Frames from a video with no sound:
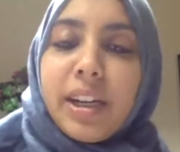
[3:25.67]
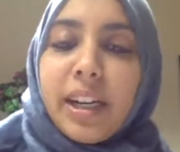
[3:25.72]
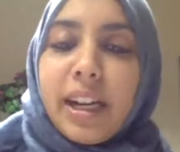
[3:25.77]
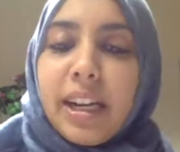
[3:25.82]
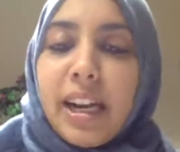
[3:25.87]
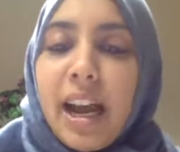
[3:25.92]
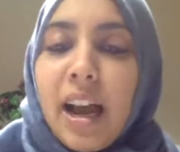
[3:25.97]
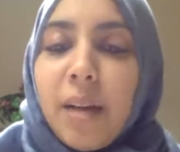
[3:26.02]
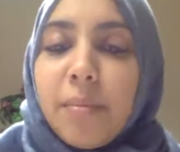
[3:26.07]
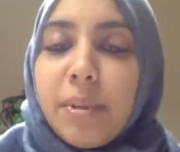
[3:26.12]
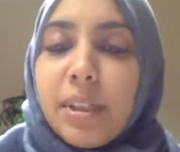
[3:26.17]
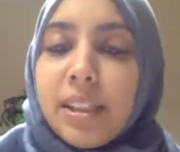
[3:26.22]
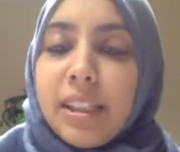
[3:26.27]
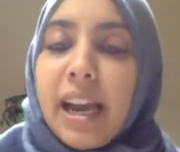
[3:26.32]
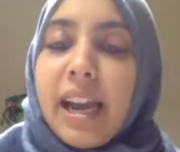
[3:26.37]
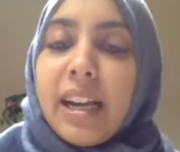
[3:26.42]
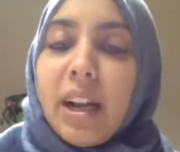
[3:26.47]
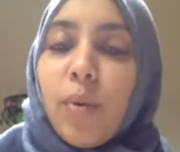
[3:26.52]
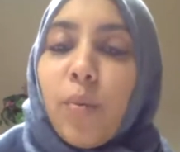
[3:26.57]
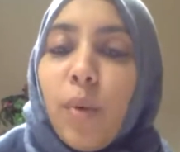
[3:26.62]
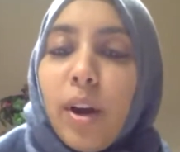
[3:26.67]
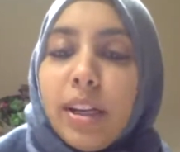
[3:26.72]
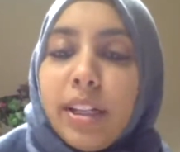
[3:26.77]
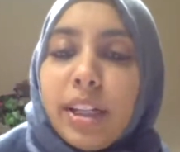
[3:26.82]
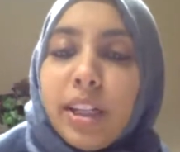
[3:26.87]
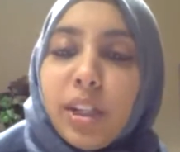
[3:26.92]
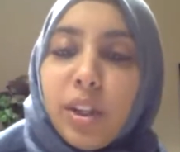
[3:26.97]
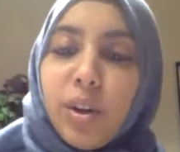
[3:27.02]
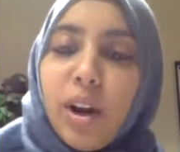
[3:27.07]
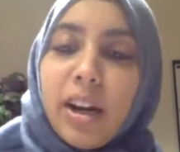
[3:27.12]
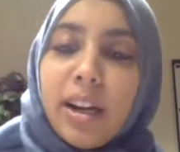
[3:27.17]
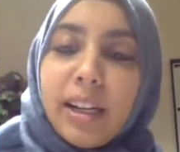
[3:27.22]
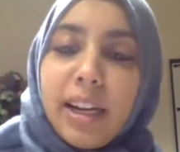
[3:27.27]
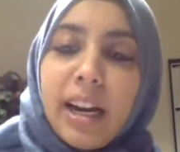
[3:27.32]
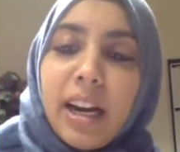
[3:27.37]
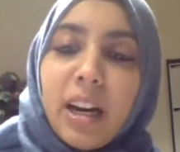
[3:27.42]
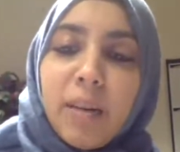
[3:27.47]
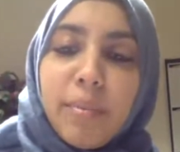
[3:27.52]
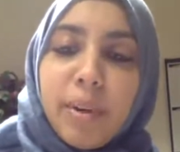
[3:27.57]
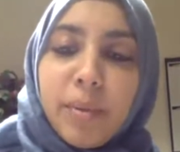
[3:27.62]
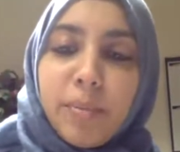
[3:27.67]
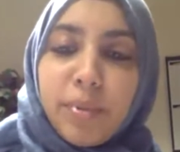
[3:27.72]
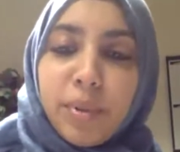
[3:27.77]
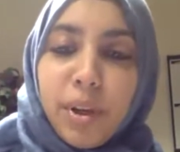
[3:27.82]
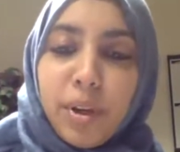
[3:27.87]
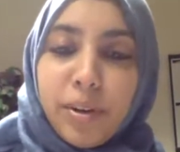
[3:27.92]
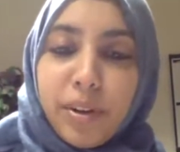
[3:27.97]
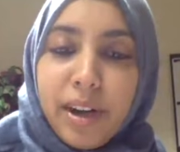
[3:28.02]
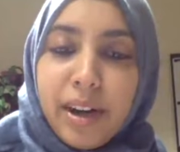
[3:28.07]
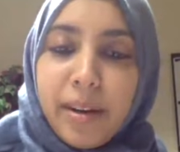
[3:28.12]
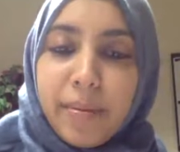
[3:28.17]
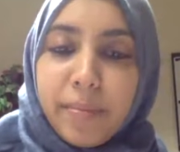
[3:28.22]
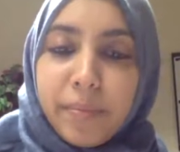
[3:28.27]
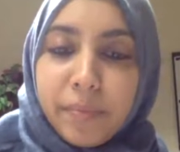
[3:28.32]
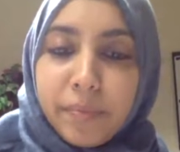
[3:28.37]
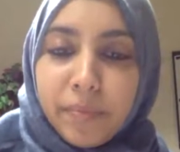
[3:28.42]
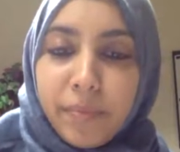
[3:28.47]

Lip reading: and helped design a one-year Quranic Arabic program.